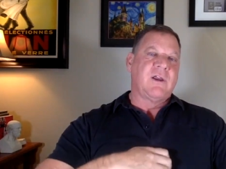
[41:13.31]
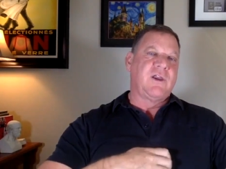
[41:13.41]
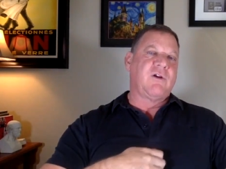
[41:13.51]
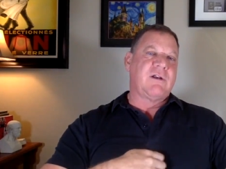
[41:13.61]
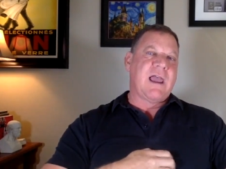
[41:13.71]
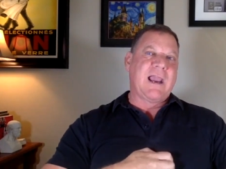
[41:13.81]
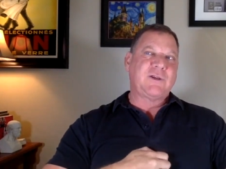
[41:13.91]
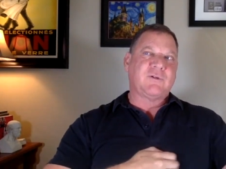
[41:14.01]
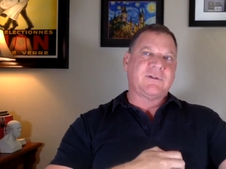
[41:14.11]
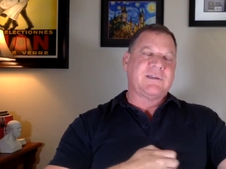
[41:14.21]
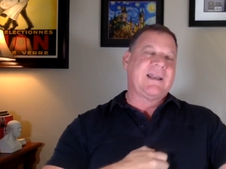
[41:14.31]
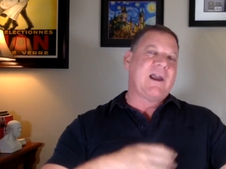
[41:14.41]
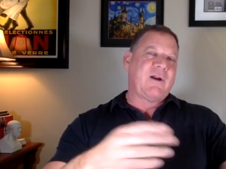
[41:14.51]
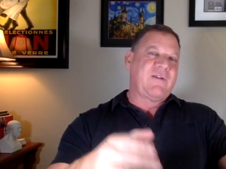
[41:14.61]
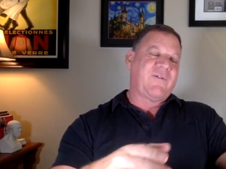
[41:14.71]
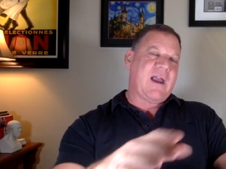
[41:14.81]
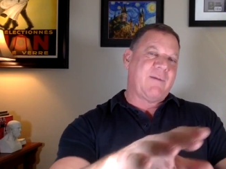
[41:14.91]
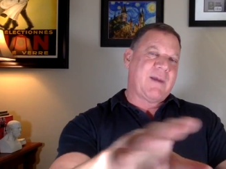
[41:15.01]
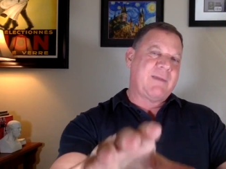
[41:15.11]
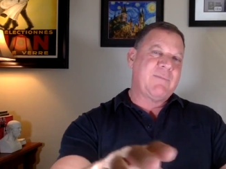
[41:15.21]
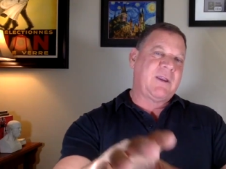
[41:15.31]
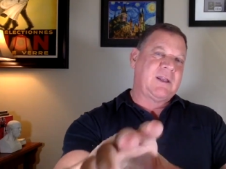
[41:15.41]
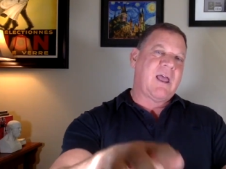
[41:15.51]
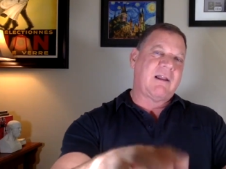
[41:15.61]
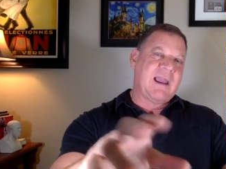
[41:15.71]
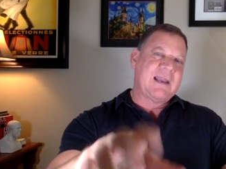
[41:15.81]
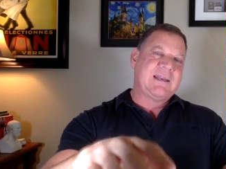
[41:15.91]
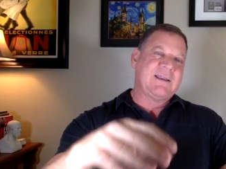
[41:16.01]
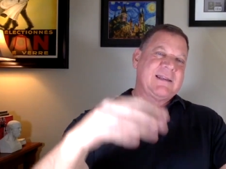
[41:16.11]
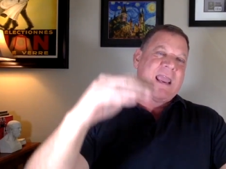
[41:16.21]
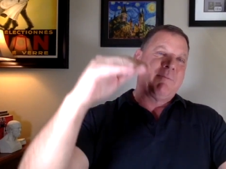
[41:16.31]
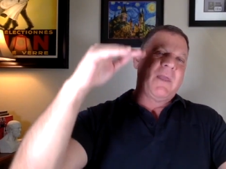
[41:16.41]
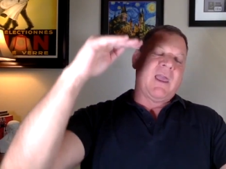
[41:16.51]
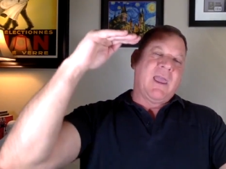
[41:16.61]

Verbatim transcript: your Nigel's, and I already forgot my million dollar idea name,